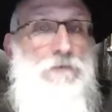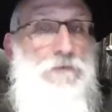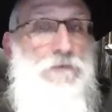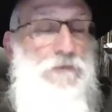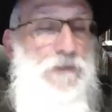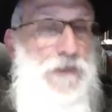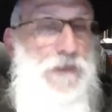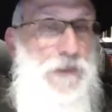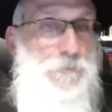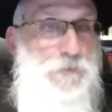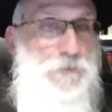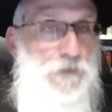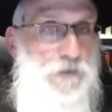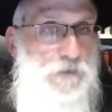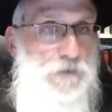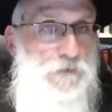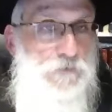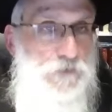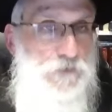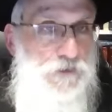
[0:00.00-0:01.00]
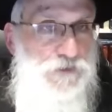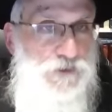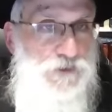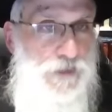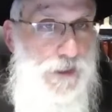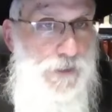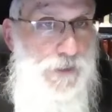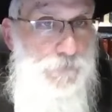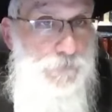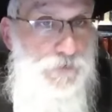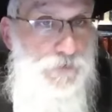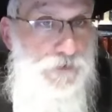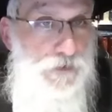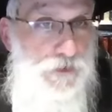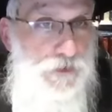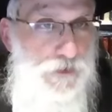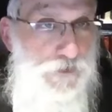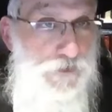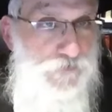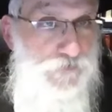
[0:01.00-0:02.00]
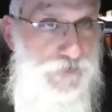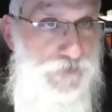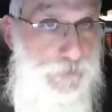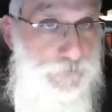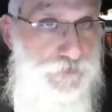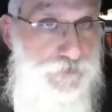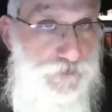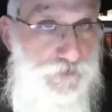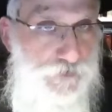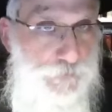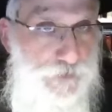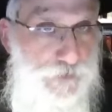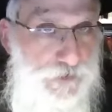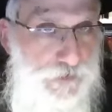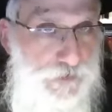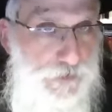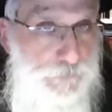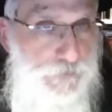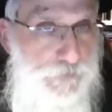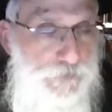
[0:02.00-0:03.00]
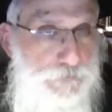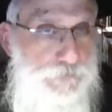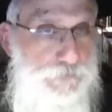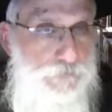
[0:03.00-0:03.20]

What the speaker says: the Rebbe Rashab accepted to be Rebbe.